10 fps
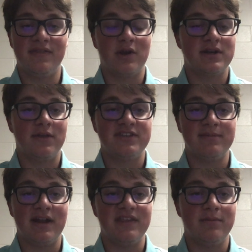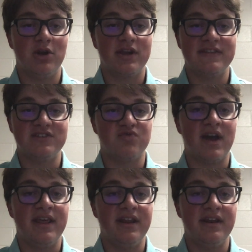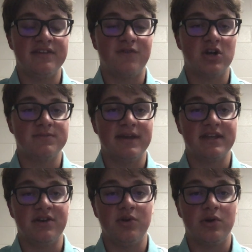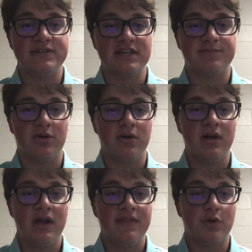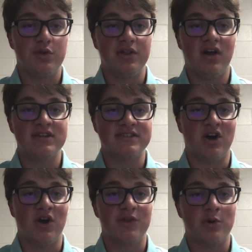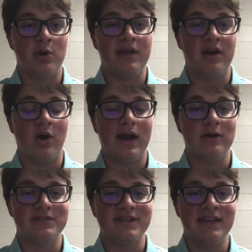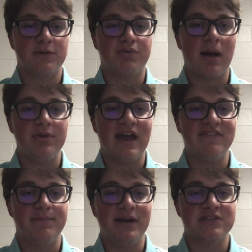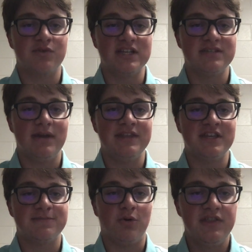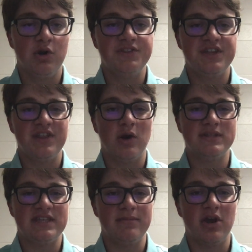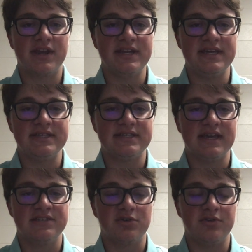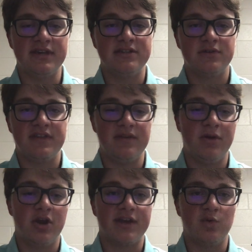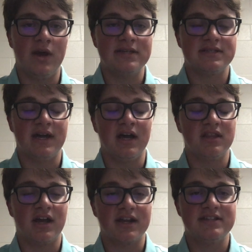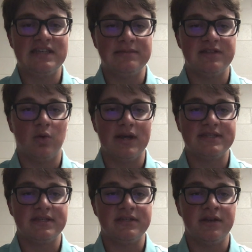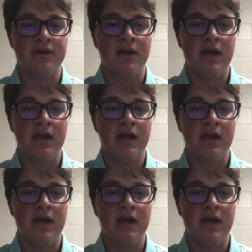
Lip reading: They're another team out of the American that's right in it as far as making a New Year's 6 bowl. Their only losses on the road at Ohio State. They probably have the best resume at this point. The only thing, though, is the American East is a little easier than the American West. A lot of good teams in the West this year.